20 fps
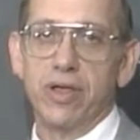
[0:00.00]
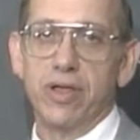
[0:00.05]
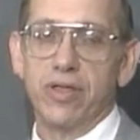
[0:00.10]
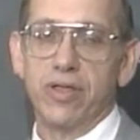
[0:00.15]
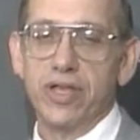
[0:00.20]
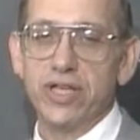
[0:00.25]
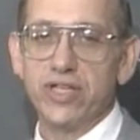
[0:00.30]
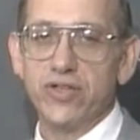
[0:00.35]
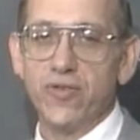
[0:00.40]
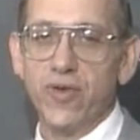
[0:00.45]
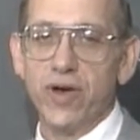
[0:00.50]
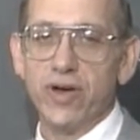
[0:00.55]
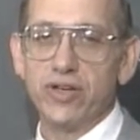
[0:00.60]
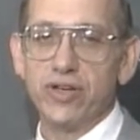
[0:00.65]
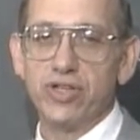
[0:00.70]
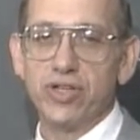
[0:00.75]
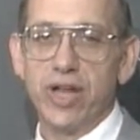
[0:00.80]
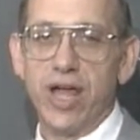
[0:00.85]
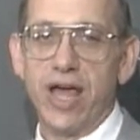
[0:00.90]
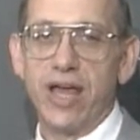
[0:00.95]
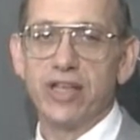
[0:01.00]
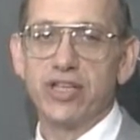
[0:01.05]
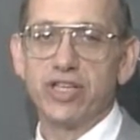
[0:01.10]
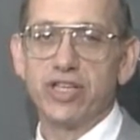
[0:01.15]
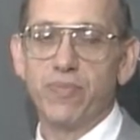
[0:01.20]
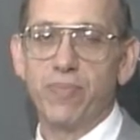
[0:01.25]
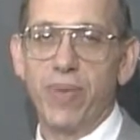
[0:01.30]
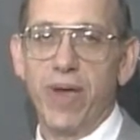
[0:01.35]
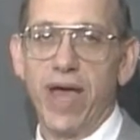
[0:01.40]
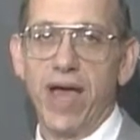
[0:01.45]
This function and its
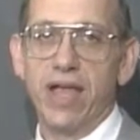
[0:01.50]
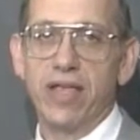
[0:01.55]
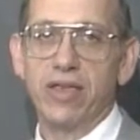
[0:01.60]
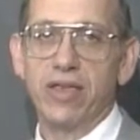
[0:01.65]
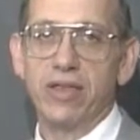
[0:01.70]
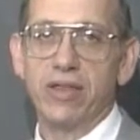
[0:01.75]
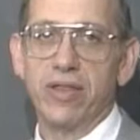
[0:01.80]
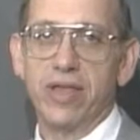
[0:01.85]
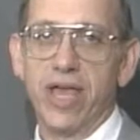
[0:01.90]
companion,